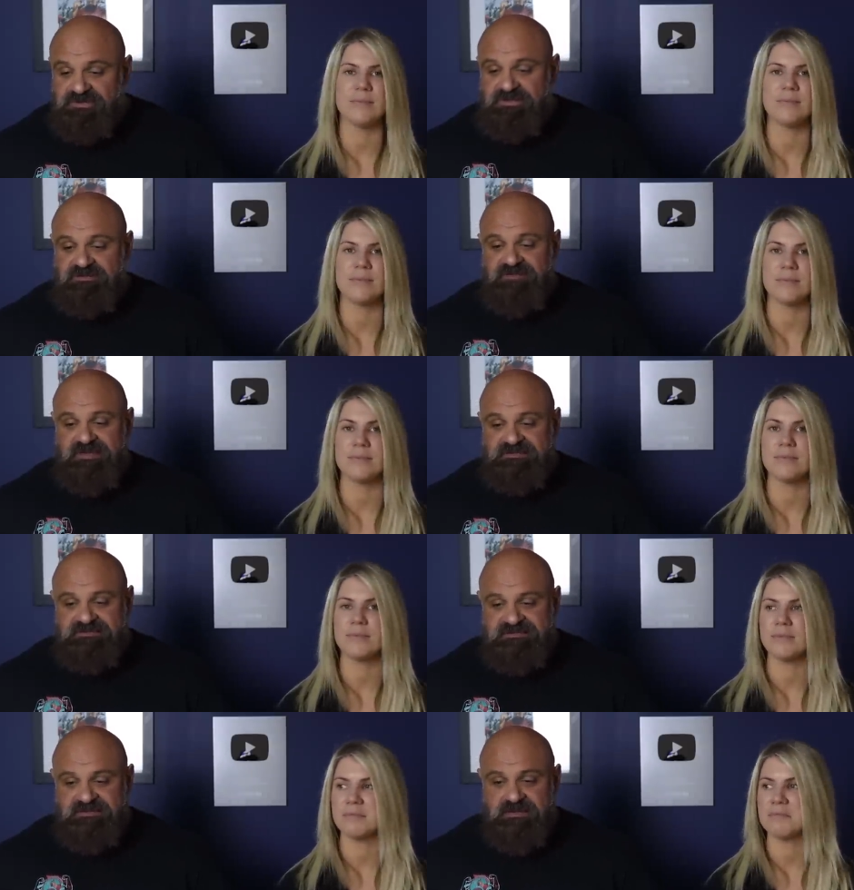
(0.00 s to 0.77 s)
Speaker 1: at the
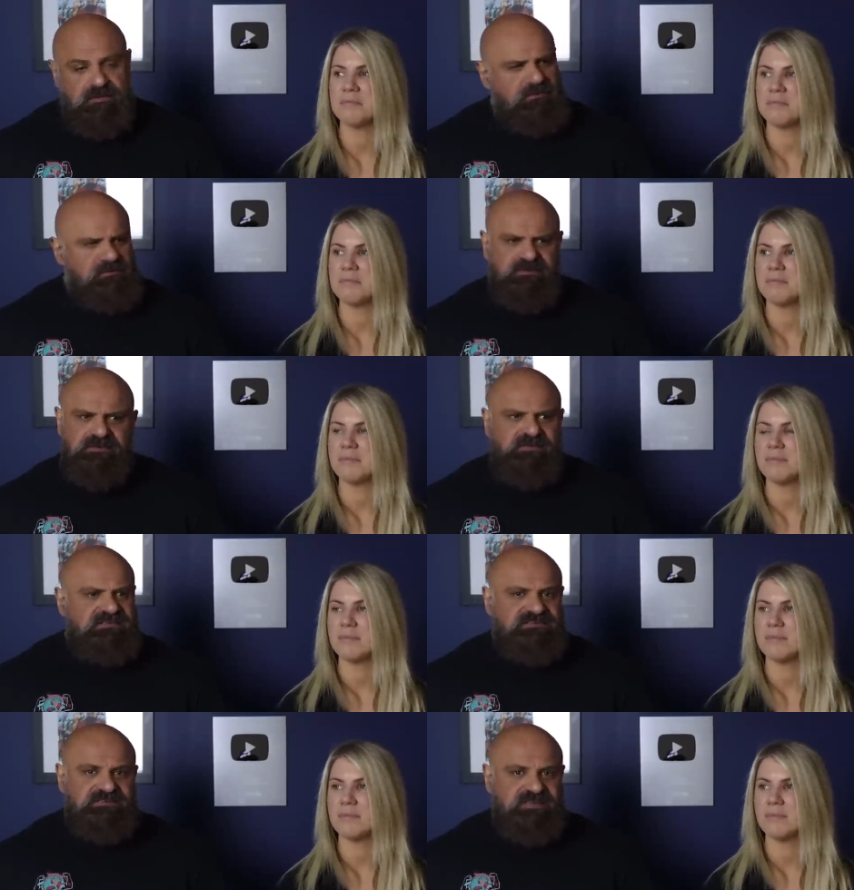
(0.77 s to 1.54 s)
events, the
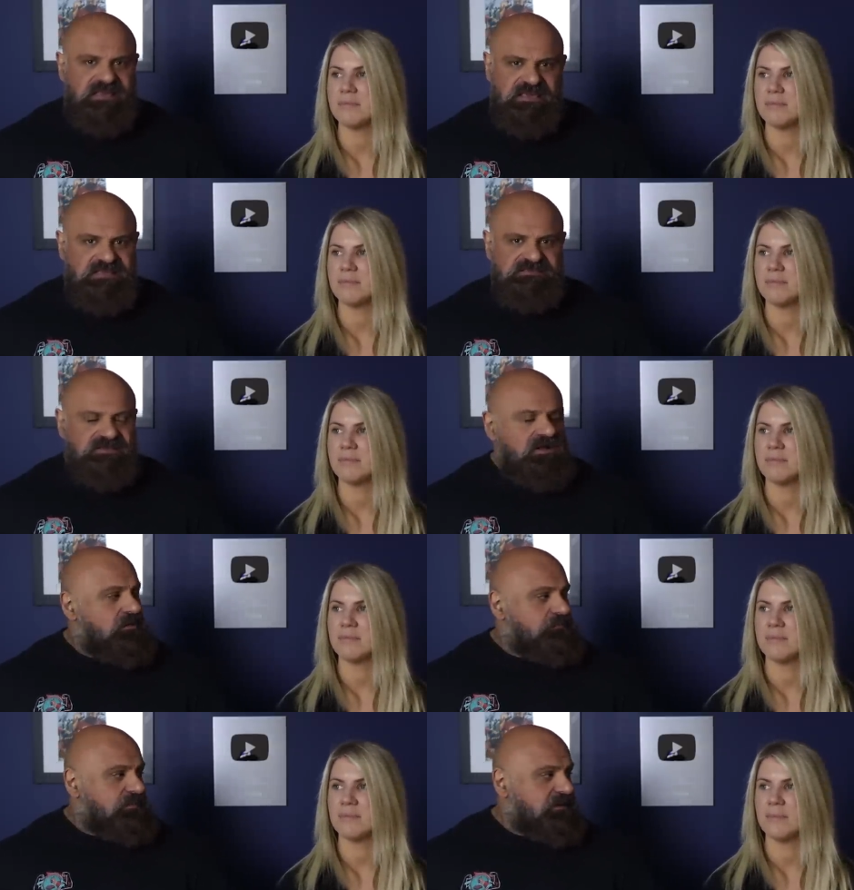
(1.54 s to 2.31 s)
events for the heats are
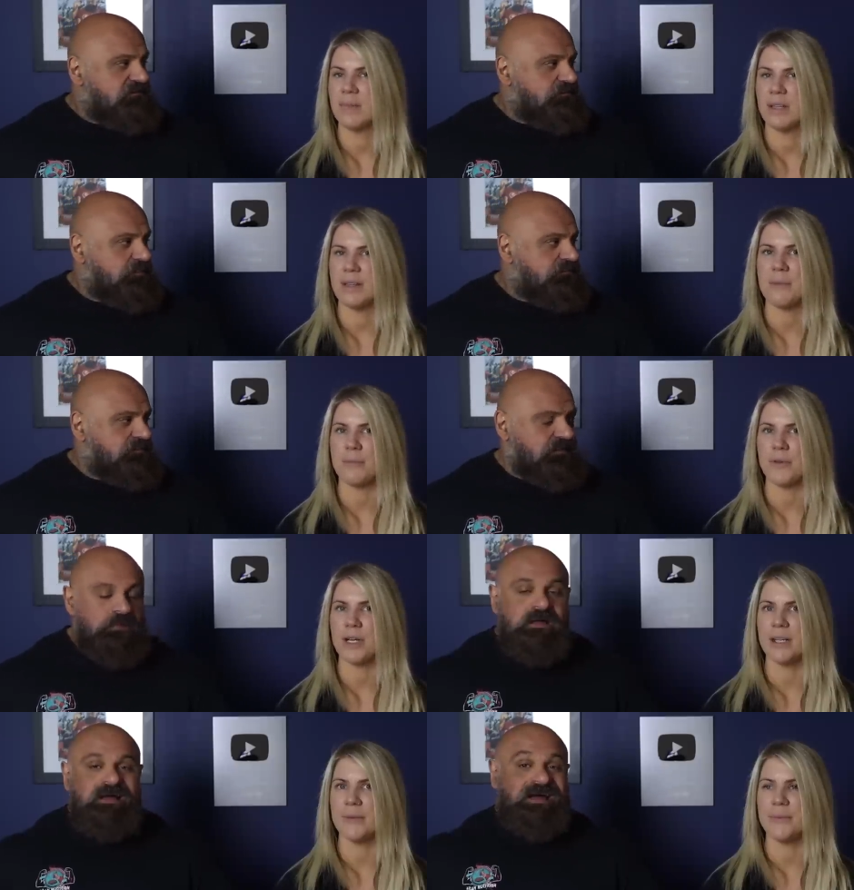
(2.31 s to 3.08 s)
unbelievable
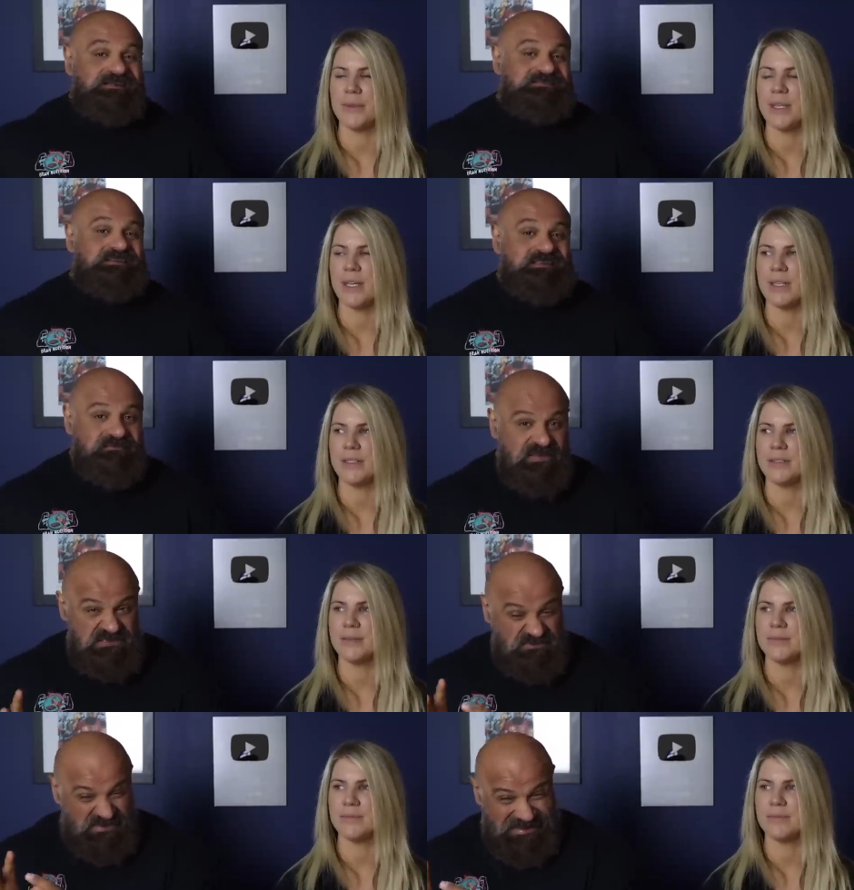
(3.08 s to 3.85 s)
for him. I'd say the
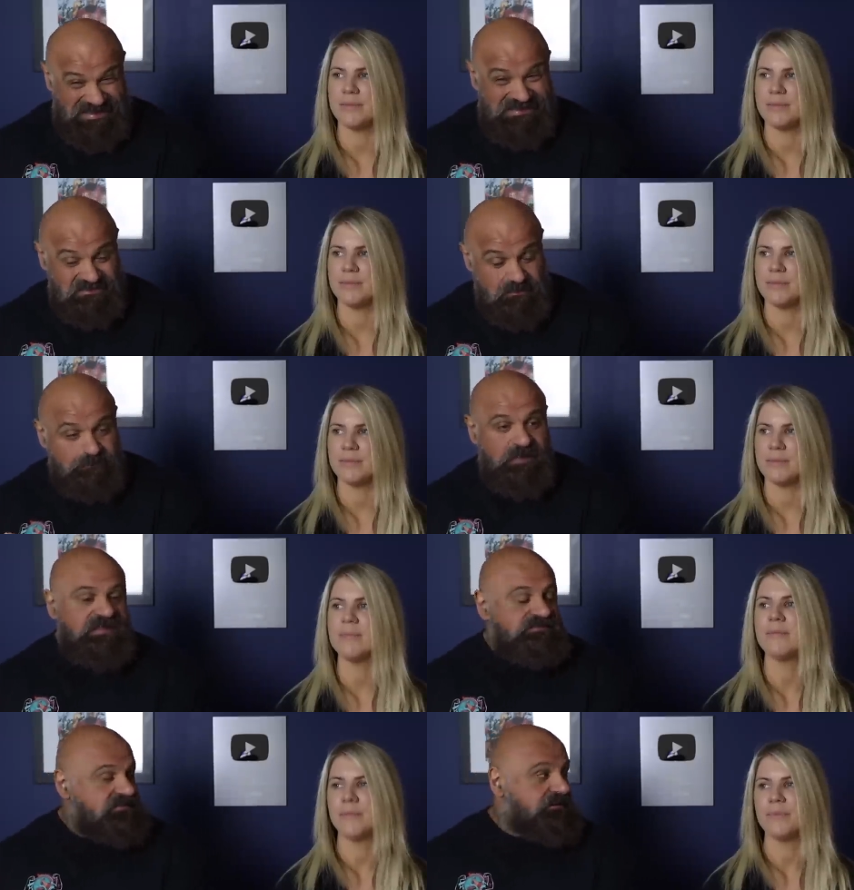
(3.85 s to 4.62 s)
events for the heats are
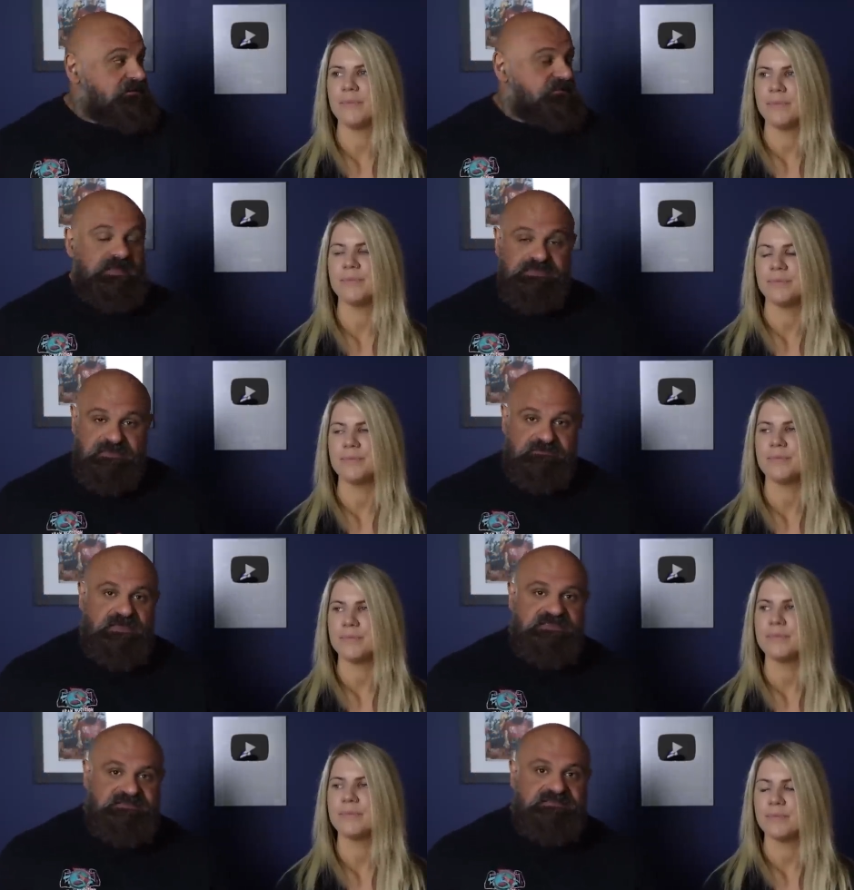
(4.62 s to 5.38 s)
better than the
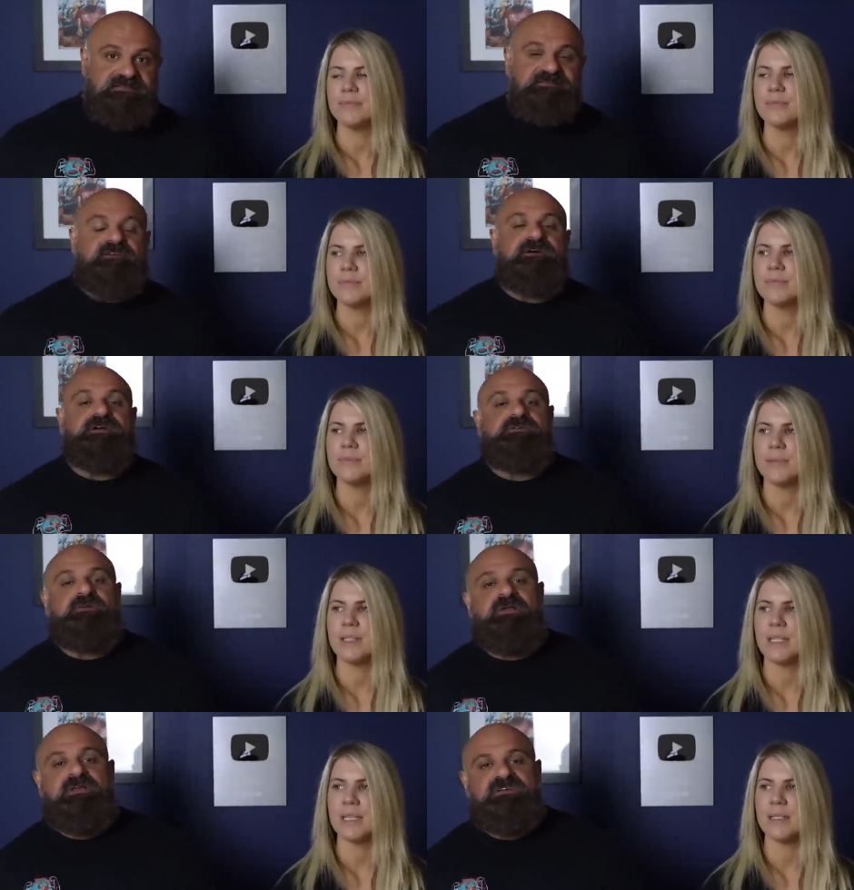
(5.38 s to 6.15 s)
events in the
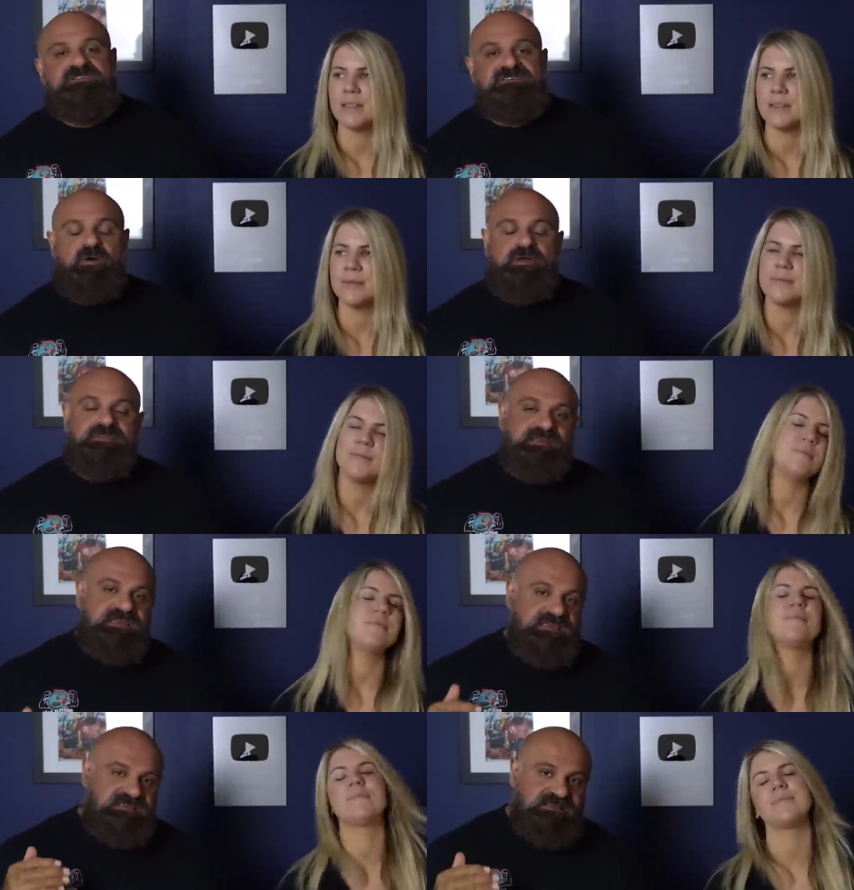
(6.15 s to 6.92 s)
final. Yeah. So I
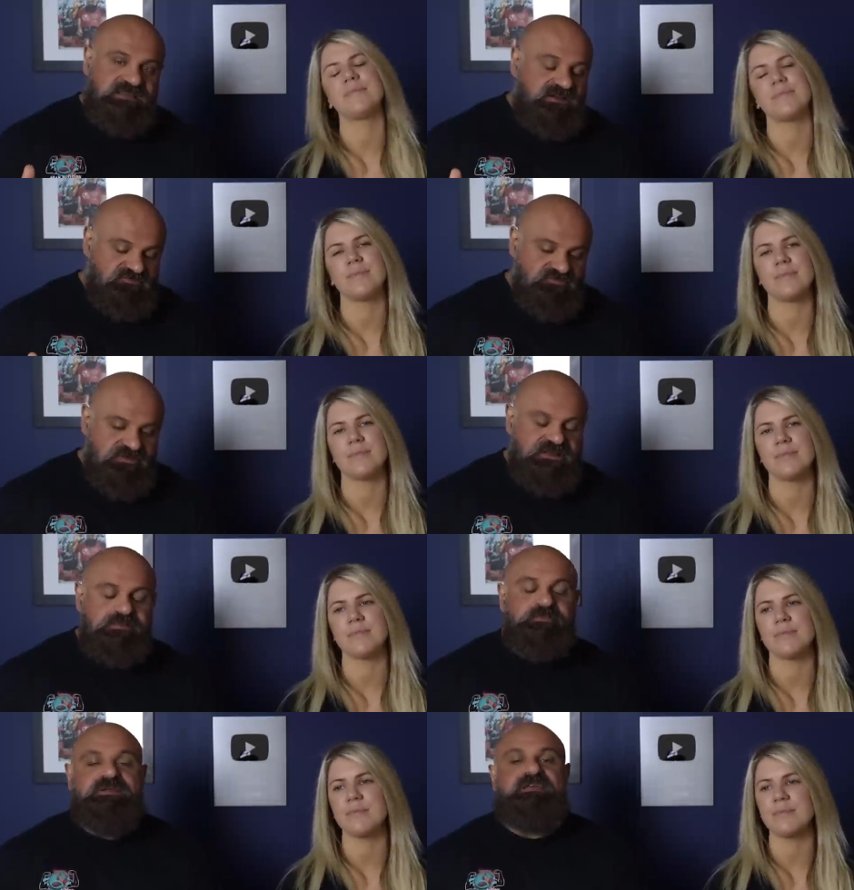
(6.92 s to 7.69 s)
think he, I
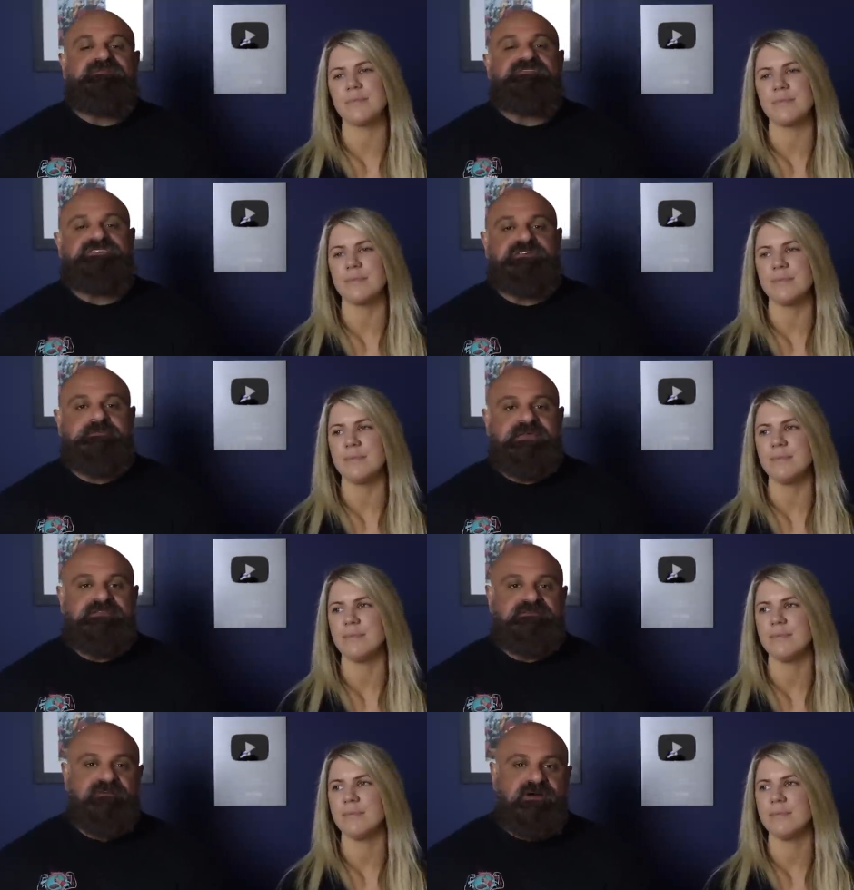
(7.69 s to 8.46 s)
really believe he's going to
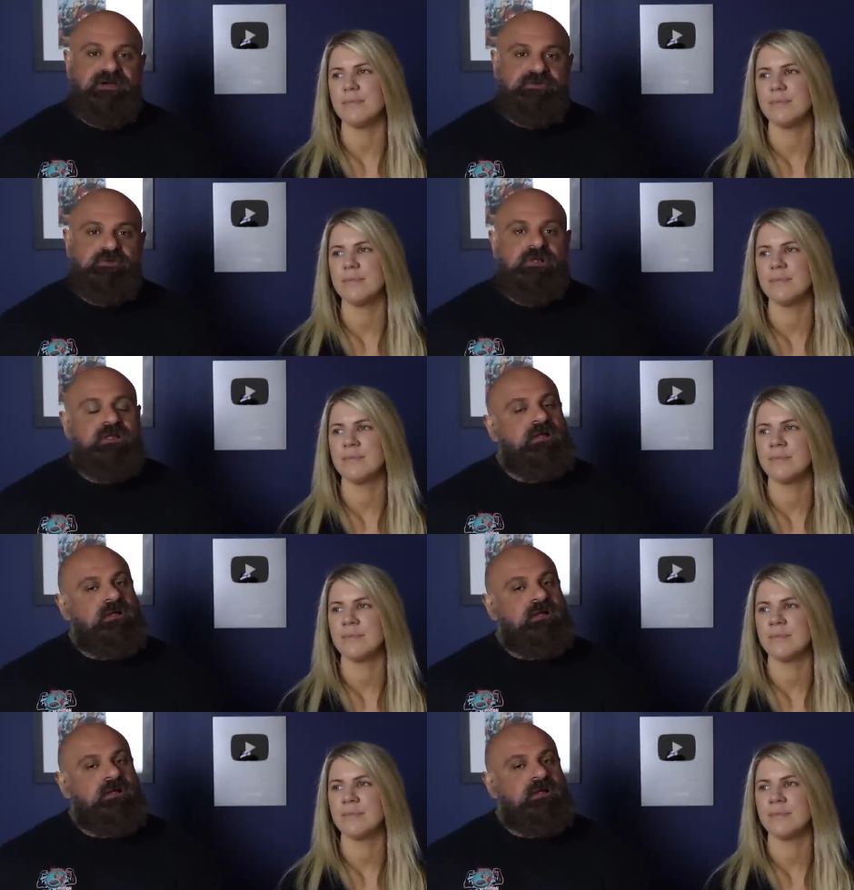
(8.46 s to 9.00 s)
make the final